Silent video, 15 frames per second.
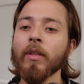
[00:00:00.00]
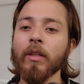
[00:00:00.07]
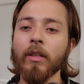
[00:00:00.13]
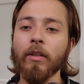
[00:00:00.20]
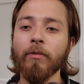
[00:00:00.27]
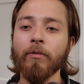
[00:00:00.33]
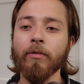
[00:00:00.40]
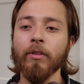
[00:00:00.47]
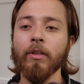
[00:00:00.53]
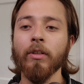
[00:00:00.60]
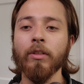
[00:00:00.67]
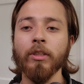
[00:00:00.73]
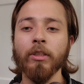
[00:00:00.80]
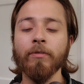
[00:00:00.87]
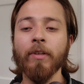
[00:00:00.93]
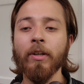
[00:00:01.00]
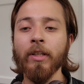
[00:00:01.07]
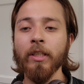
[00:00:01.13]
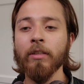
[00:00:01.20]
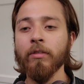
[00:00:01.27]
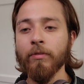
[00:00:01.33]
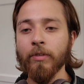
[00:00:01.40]
the
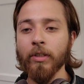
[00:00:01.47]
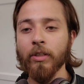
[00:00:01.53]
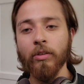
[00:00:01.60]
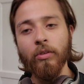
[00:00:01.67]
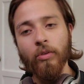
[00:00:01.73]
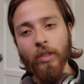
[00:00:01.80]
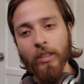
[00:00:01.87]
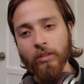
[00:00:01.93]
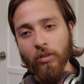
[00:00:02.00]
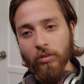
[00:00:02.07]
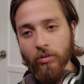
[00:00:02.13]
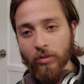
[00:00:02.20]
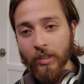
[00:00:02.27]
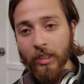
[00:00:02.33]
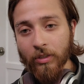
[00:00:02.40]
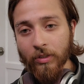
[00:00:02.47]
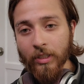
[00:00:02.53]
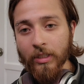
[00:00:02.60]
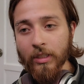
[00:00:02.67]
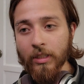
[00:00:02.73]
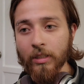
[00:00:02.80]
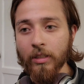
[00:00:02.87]
severity of the vertigo has also
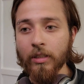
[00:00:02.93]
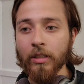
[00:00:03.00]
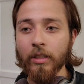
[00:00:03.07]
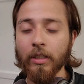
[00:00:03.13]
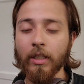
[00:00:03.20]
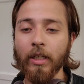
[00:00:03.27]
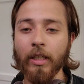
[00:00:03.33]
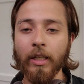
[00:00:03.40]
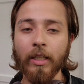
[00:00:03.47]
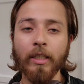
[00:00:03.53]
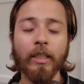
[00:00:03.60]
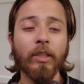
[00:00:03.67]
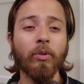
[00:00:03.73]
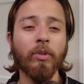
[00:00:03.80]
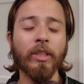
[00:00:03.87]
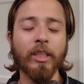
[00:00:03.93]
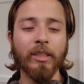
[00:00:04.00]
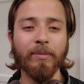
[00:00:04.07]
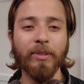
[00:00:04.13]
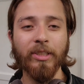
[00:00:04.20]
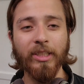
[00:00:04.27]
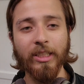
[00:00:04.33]
decreased, and he only
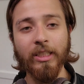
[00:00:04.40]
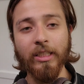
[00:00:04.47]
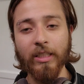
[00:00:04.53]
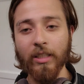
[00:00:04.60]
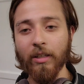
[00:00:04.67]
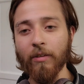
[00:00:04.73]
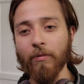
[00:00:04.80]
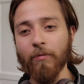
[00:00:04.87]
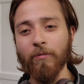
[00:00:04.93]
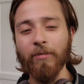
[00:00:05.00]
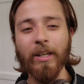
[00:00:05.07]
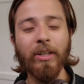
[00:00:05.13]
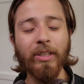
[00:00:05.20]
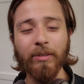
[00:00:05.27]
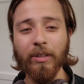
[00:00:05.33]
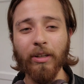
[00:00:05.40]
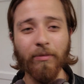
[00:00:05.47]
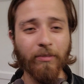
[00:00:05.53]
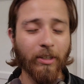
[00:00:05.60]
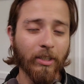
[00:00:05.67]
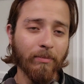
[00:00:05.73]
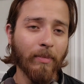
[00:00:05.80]
experiences a
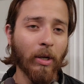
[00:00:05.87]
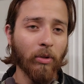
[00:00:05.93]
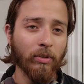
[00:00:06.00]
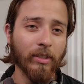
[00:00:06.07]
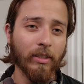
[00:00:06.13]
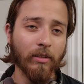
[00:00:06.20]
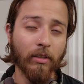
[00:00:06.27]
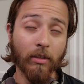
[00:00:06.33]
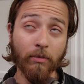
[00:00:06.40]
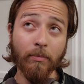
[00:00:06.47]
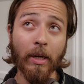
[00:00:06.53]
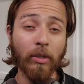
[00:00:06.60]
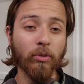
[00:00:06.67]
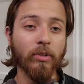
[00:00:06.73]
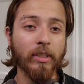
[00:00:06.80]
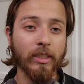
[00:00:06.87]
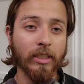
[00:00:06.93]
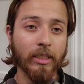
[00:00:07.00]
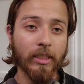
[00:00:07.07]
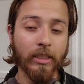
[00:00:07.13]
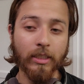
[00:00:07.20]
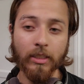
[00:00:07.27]
very mild
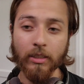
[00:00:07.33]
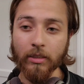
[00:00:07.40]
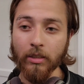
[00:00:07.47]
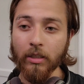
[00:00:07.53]
dizziness.